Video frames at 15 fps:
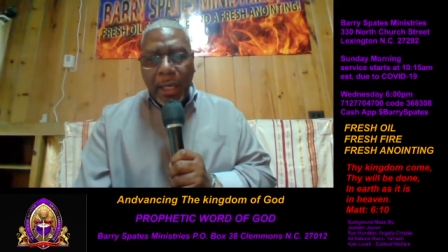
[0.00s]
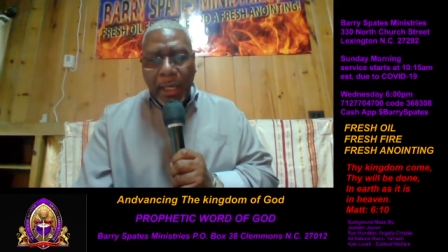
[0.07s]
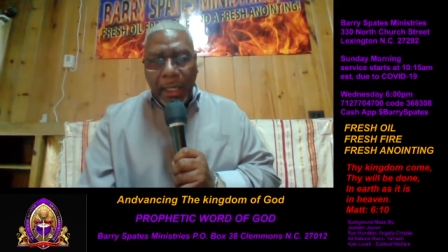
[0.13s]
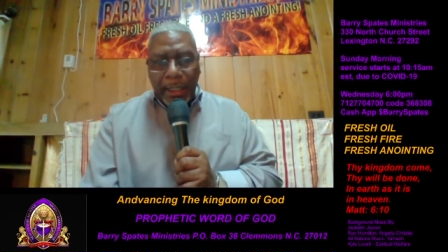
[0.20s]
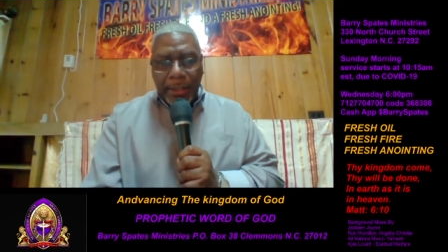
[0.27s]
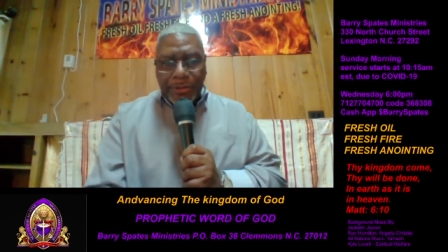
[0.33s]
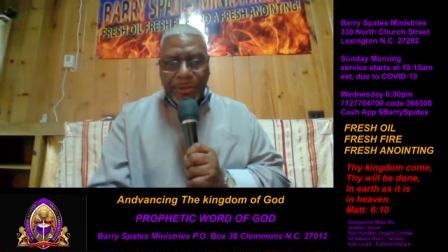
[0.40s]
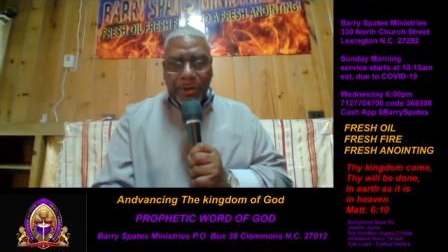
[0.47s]
He
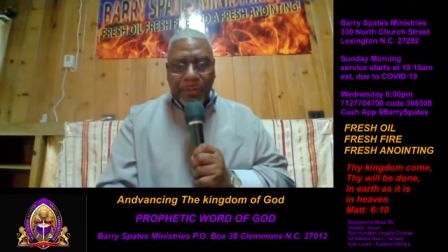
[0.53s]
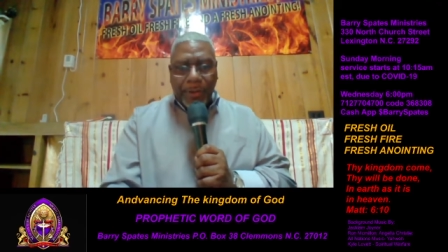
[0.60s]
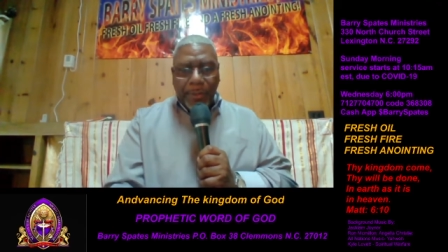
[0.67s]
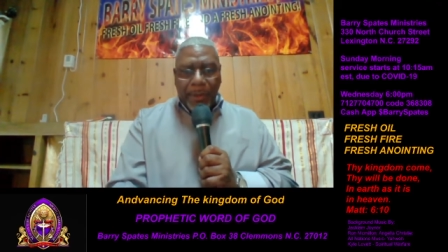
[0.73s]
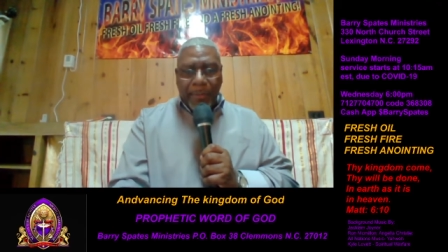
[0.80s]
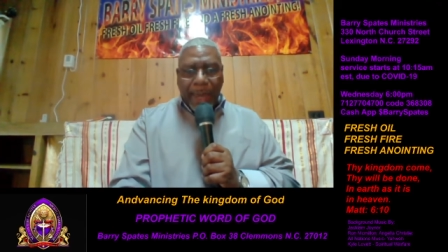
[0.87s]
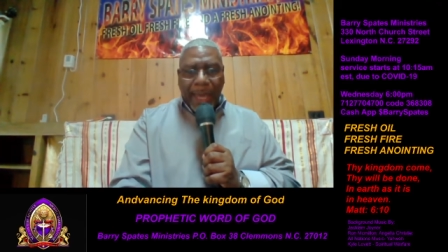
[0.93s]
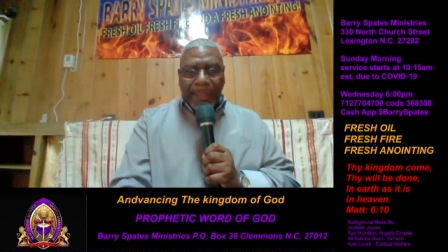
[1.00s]
deserves to be
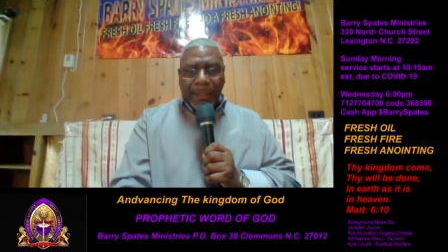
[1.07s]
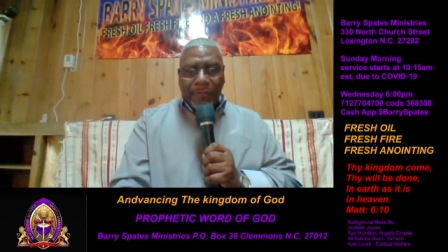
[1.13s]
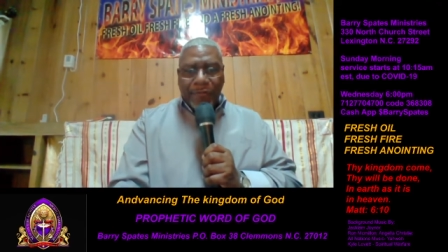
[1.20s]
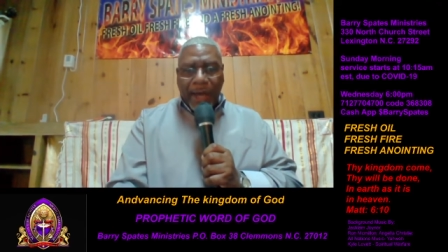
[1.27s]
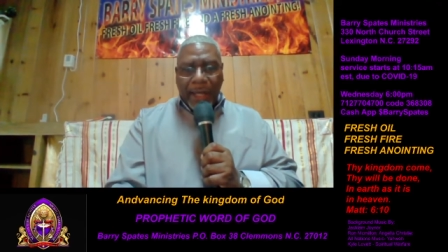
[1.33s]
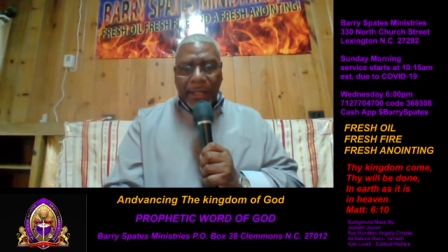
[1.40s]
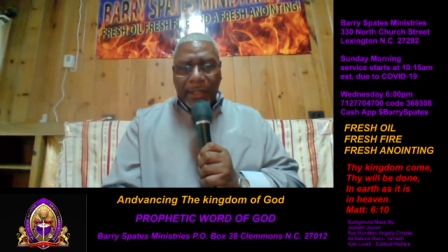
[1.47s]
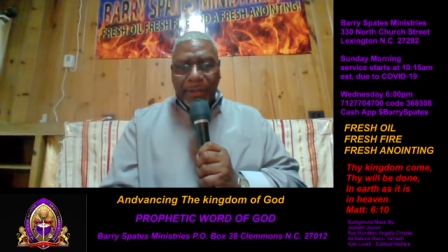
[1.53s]

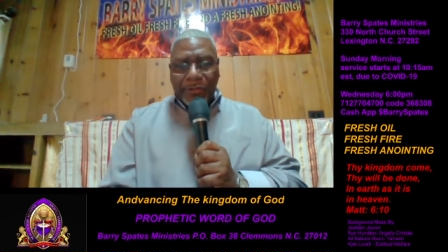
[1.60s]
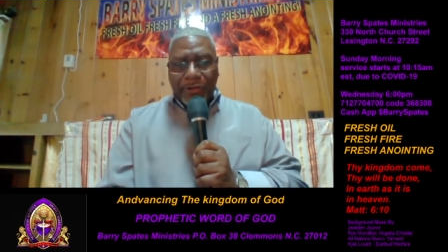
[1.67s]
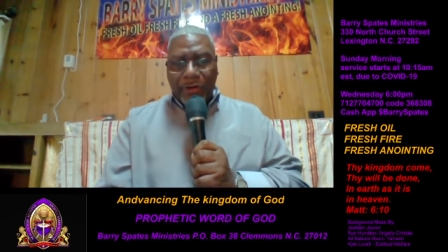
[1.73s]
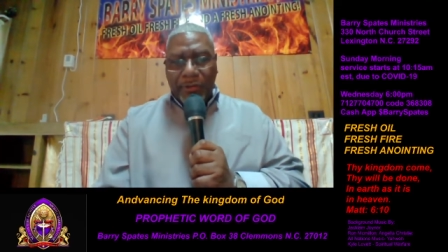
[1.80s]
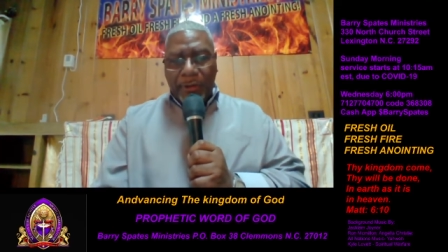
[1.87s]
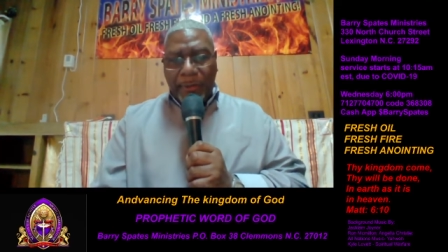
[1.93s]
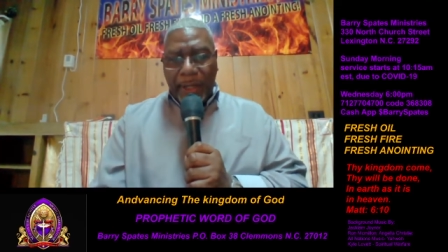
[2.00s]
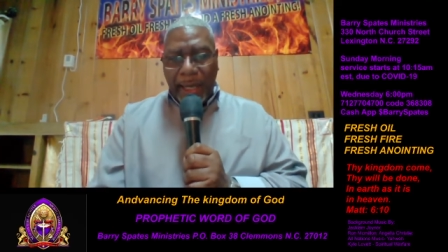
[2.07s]
magnified. He
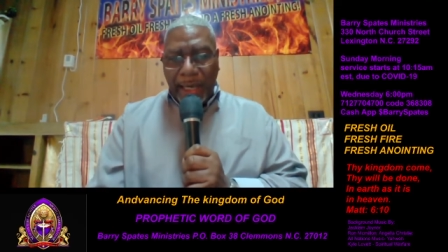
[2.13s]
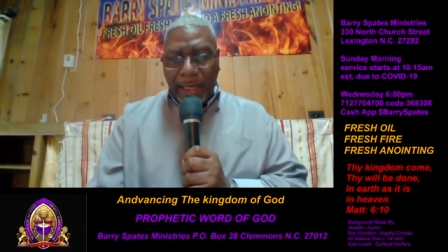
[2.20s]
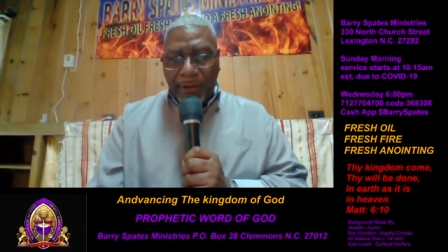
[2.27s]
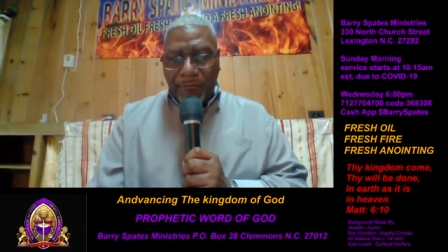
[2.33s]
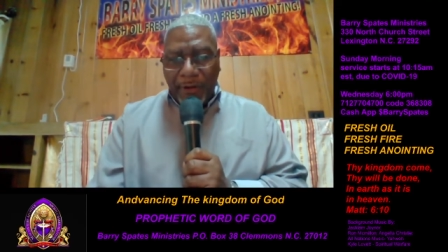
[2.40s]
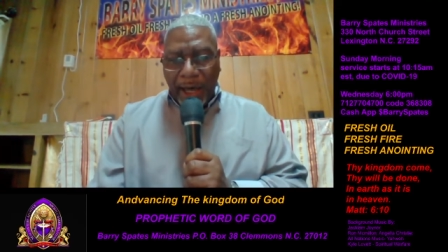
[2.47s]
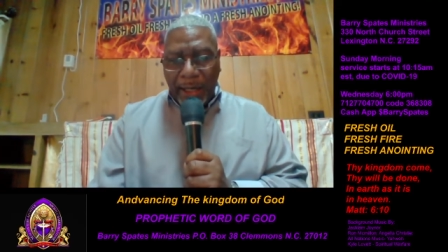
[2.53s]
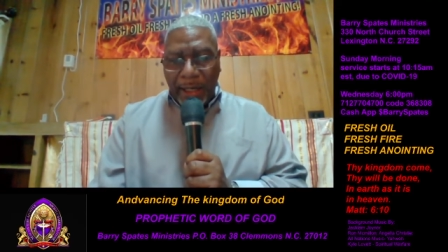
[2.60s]
deserves to be
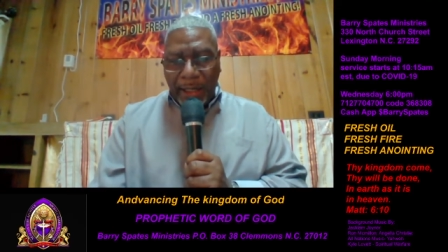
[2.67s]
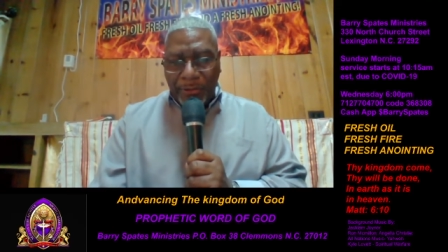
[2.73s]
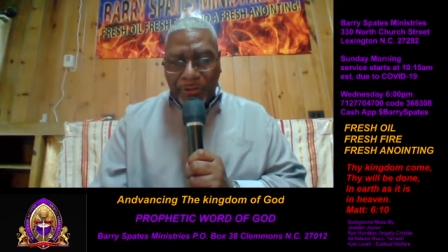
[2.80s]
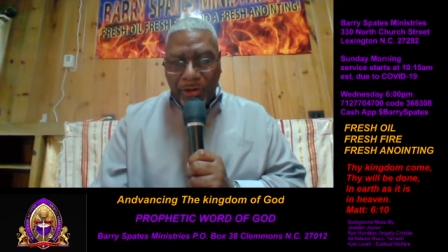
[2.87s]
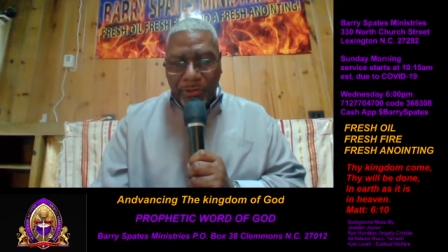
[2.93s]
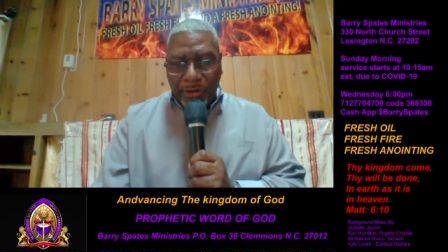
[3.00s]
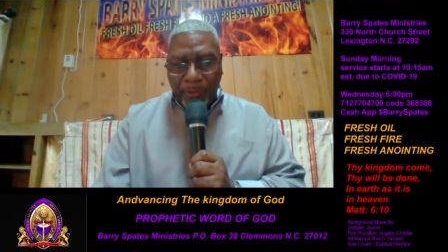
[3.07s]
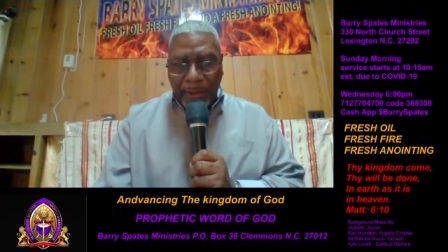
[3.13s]
edified. He
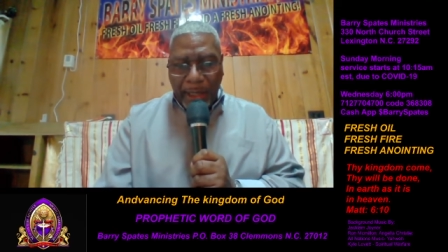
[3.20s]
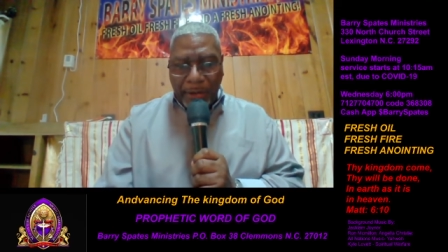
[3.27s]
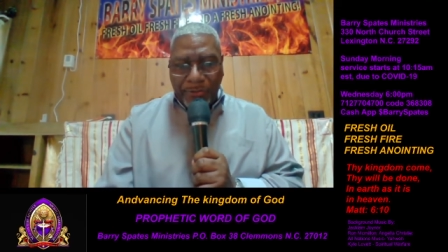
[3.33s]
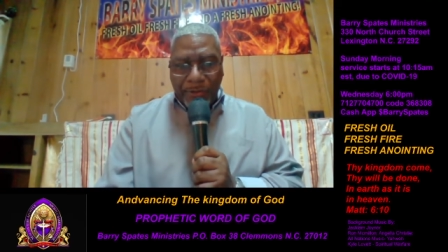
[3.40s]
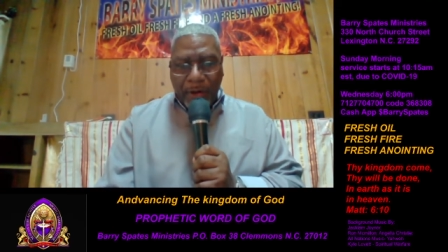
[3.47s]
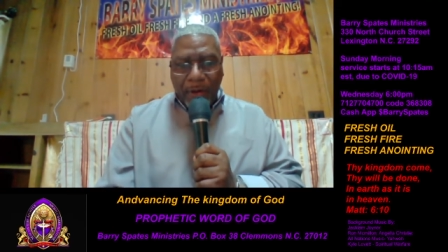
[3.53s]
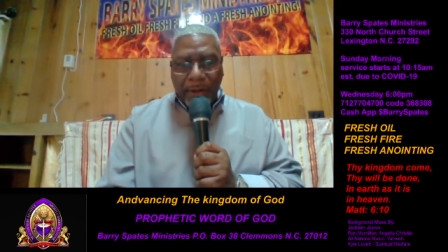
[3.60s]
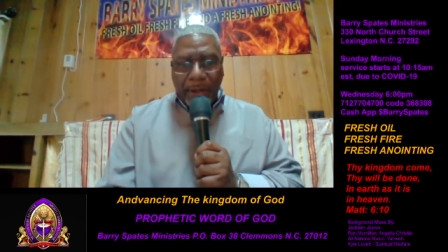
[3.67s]
deserves to be
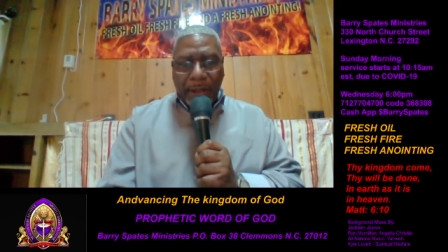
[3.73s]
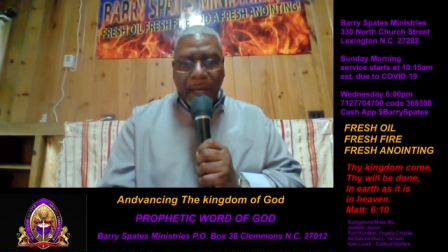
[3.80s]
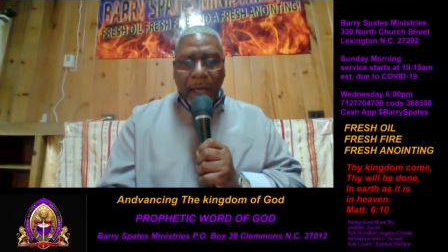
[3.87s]
exalted.